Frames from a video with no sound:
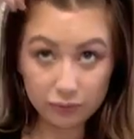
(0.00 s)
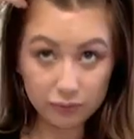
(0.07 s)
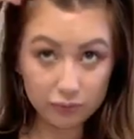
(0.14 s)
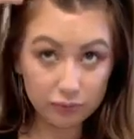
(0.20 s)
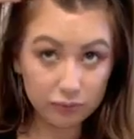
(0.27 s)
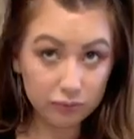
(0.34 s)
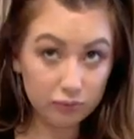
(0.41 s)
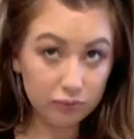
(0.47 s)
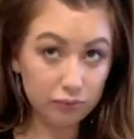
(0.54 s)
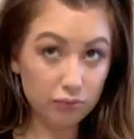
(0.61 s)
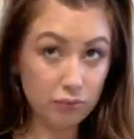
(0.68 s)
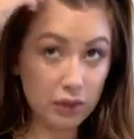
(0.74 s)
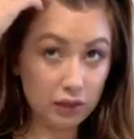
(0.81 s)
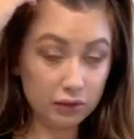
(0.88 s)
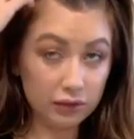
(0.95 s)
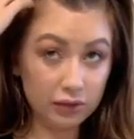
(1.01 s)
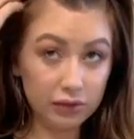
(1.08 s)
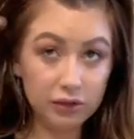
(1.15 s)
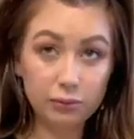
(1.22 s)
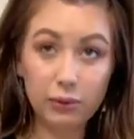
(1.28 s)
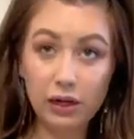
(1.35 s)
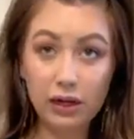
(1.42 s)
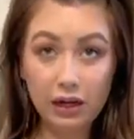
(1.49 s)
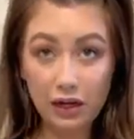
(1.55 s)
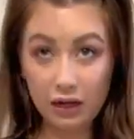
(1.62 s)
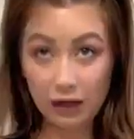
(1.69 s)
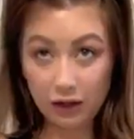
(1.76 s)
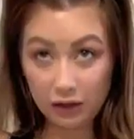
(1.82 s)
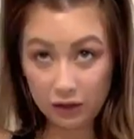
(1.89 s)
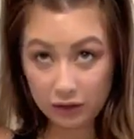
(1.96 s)
melt into my hair. It
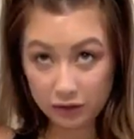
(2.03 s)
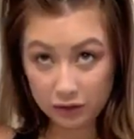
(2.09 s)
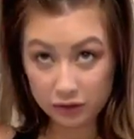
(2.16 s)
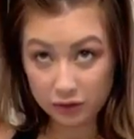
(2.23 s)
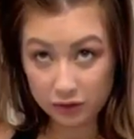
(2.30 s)
just